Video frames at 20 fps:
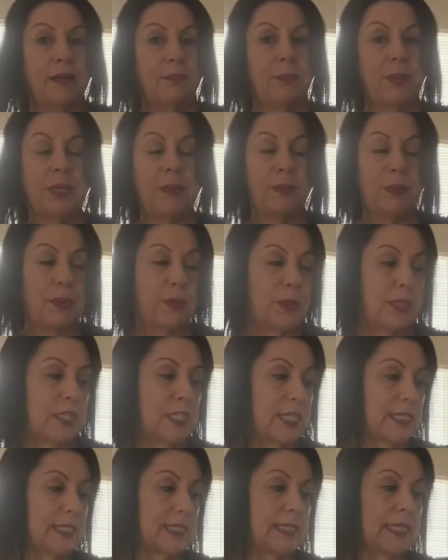people were
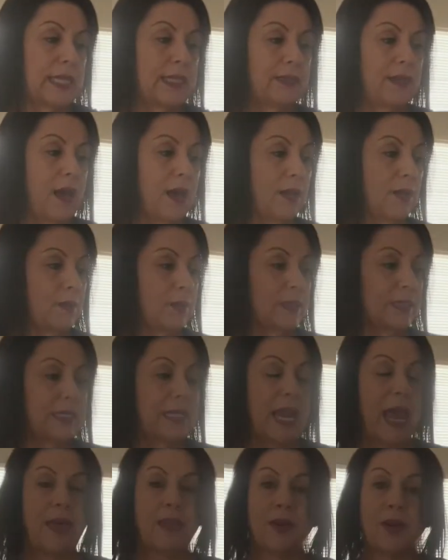just, they thought it was
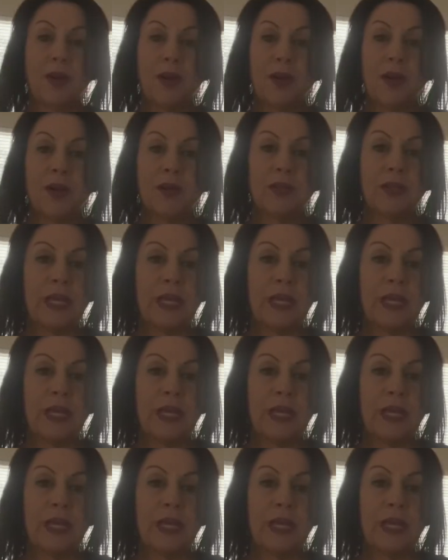leather.